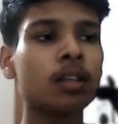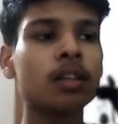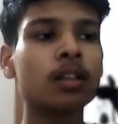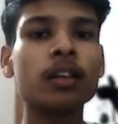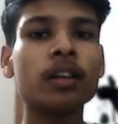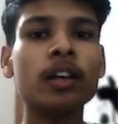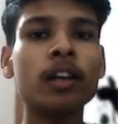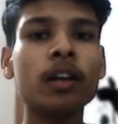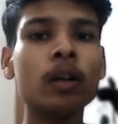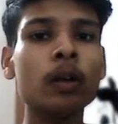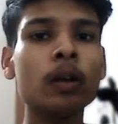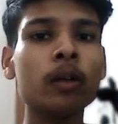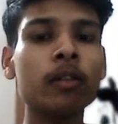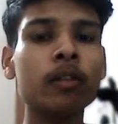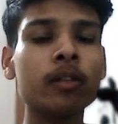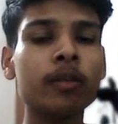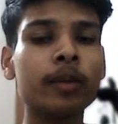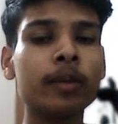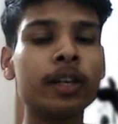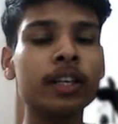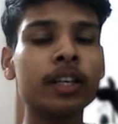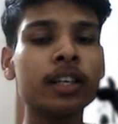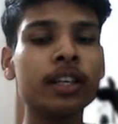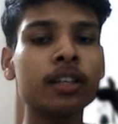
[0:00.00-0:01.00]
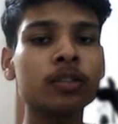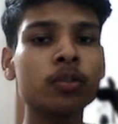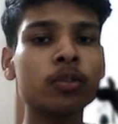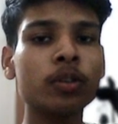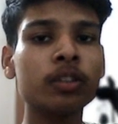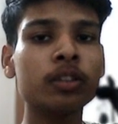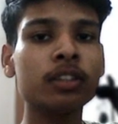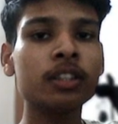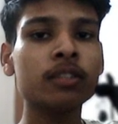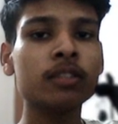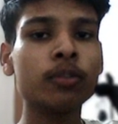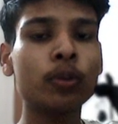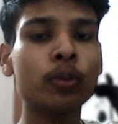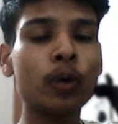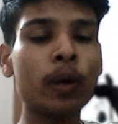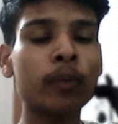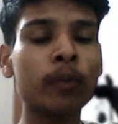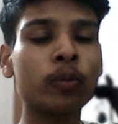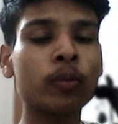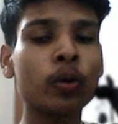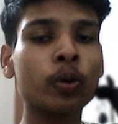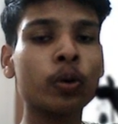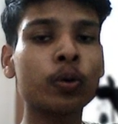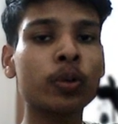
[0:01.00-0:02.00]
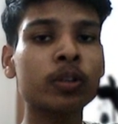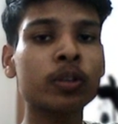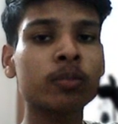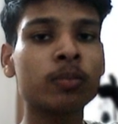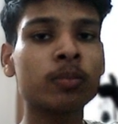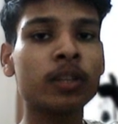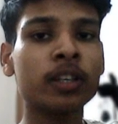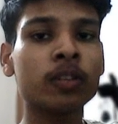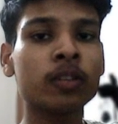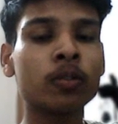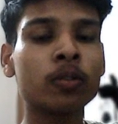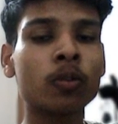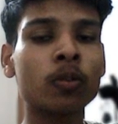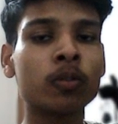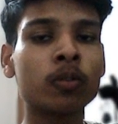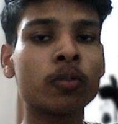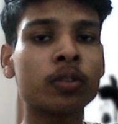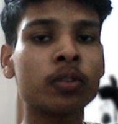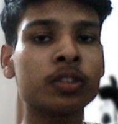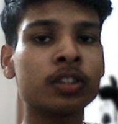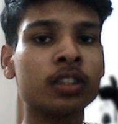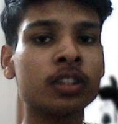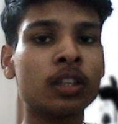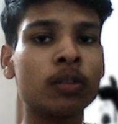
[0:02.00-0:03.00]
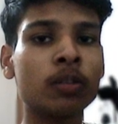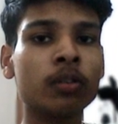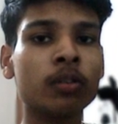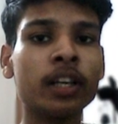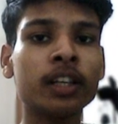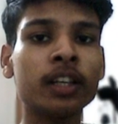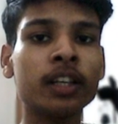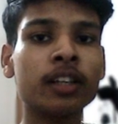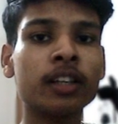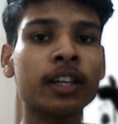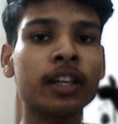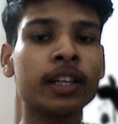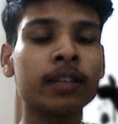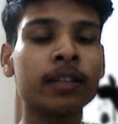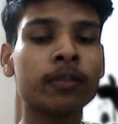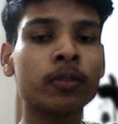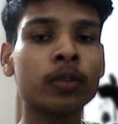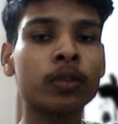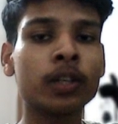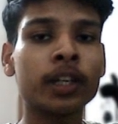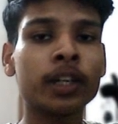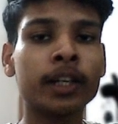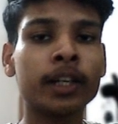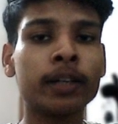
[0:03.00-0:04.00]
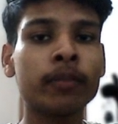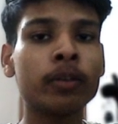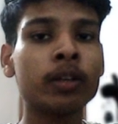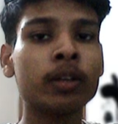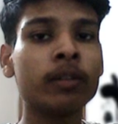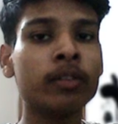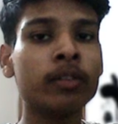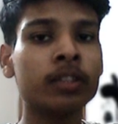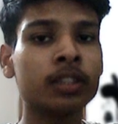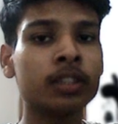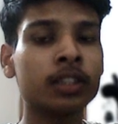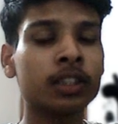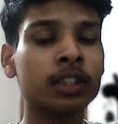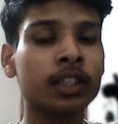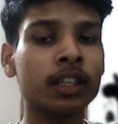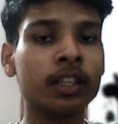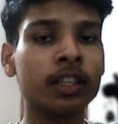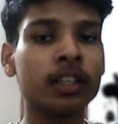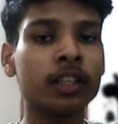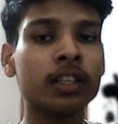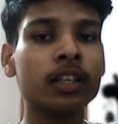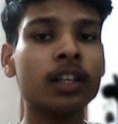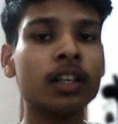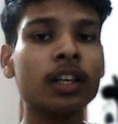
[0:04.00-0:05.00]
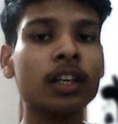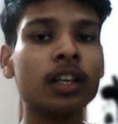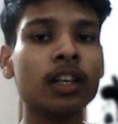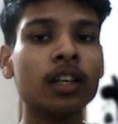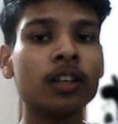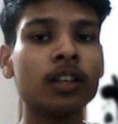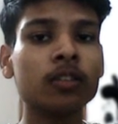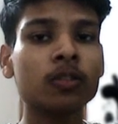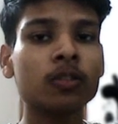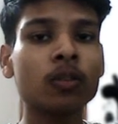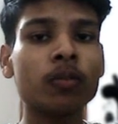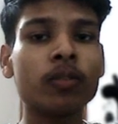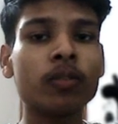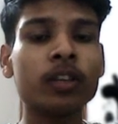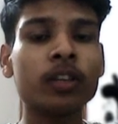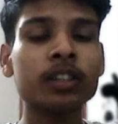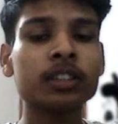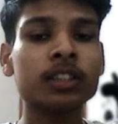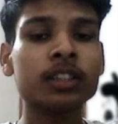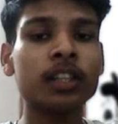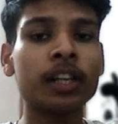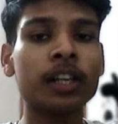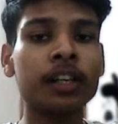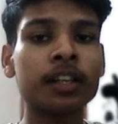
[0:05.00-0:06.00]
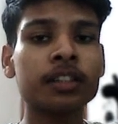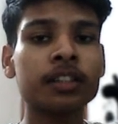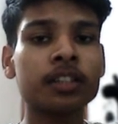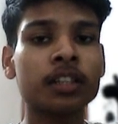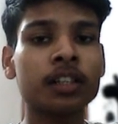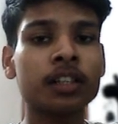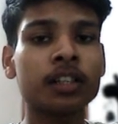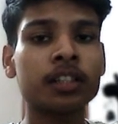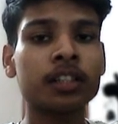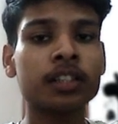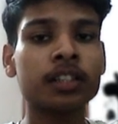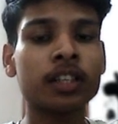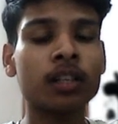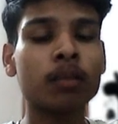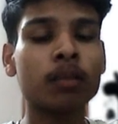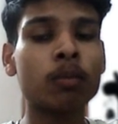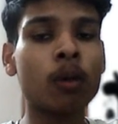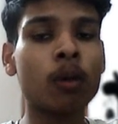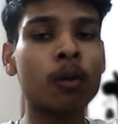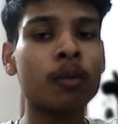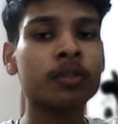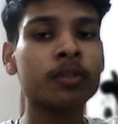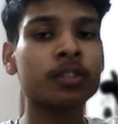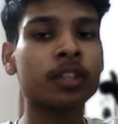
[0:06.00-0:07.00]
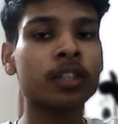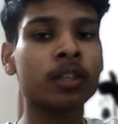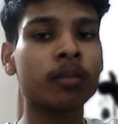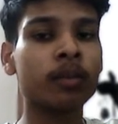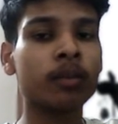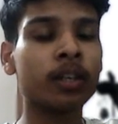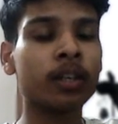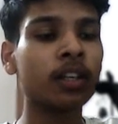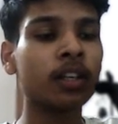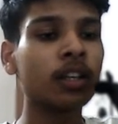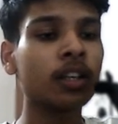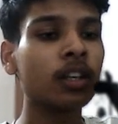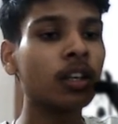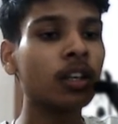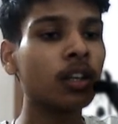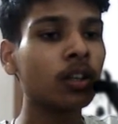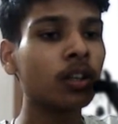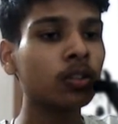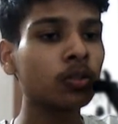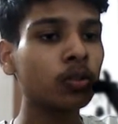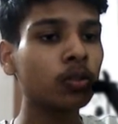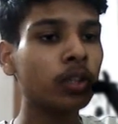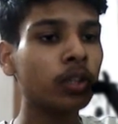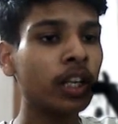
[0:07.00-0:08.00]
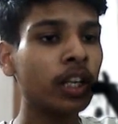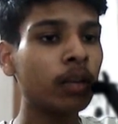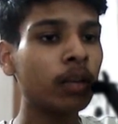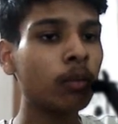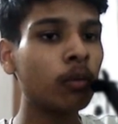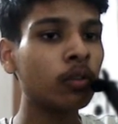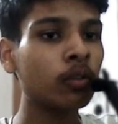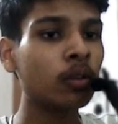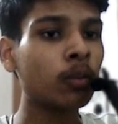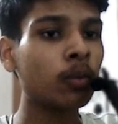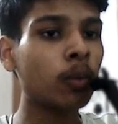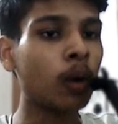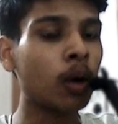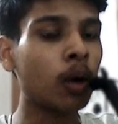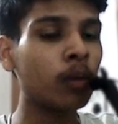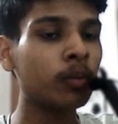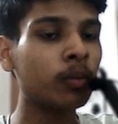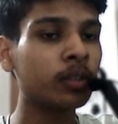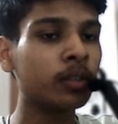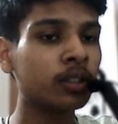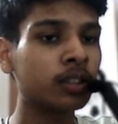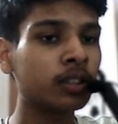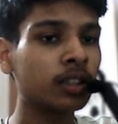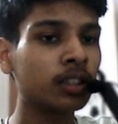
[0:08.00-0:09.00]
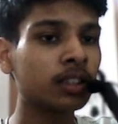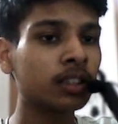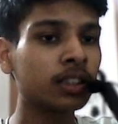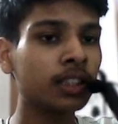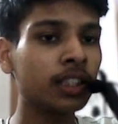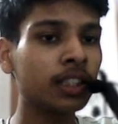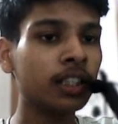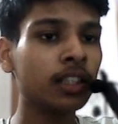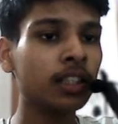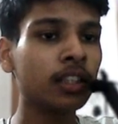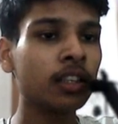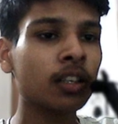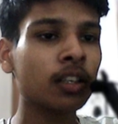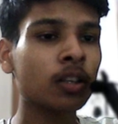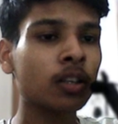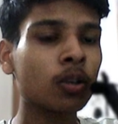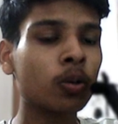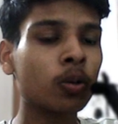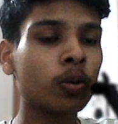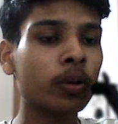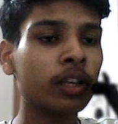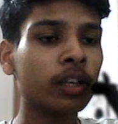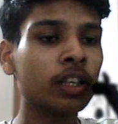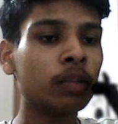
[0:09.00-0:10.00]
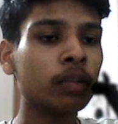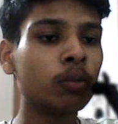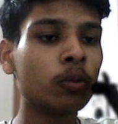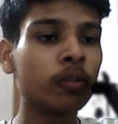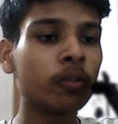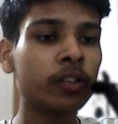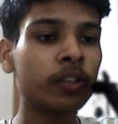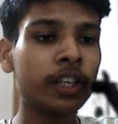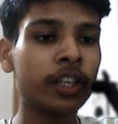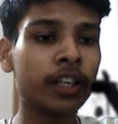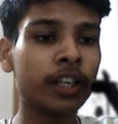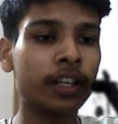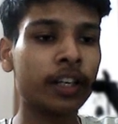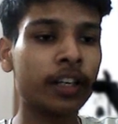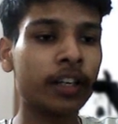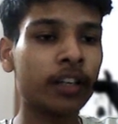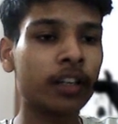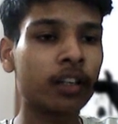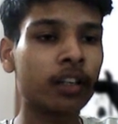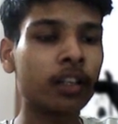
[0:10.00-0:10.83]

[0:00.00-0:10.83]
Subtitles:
Hello everybody, so in this video I am going to explain Codeforces round 894 rated for division 3. So first let us understand the problem statement. So the name of the problem is C. Koya the movie theater.